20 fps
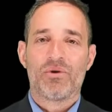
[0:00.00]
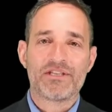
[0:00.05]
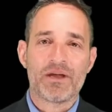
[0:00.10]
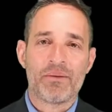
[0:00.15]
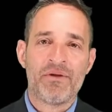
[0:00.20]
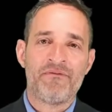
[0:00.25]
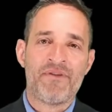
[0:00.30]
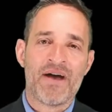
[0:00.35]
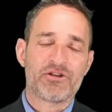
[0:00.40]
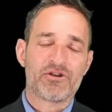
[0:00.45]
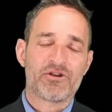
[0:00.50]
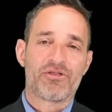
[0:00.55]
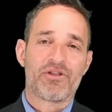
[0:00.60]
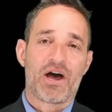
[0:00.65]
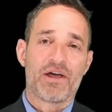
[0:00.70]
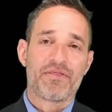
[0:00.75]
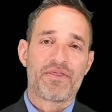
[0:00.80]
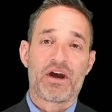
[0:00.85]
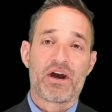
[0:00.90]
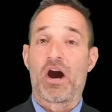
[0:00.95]
Well, some
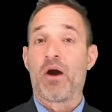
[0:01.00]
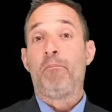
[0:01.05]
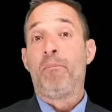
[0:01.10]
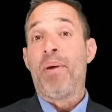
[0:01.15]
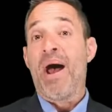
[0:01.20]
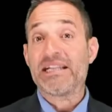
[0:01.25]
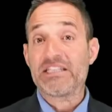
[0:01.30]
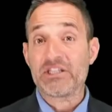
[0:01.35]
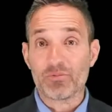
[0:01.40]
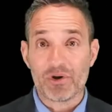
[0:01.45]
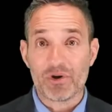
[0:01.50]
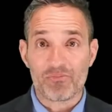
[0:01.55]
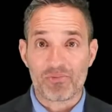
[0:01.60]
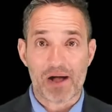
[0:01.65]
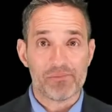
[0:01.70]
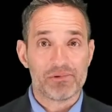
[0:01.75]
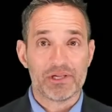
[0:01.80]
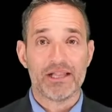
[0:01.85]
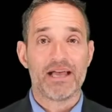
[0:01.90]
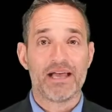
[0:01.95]
inventor thought that our pets
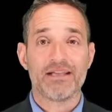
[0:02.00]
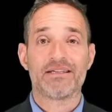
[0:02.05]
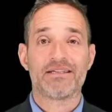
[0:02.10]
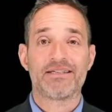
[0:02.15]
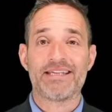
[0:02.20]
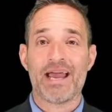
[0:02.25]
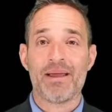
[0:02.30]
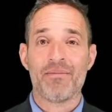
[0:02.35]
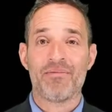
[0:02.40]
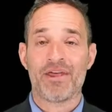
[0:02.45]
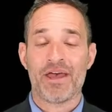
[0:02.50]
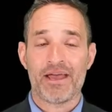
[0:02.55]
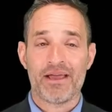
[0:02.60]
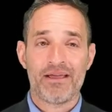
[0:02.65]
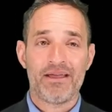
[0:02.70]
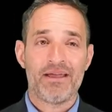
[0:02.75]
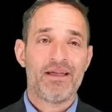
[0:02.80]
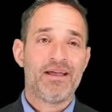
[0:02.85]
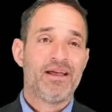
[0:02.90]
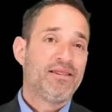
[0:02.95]
would probably like the same
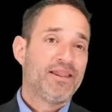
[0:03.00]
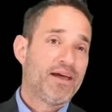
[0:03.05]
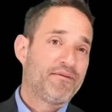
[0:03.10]
thing.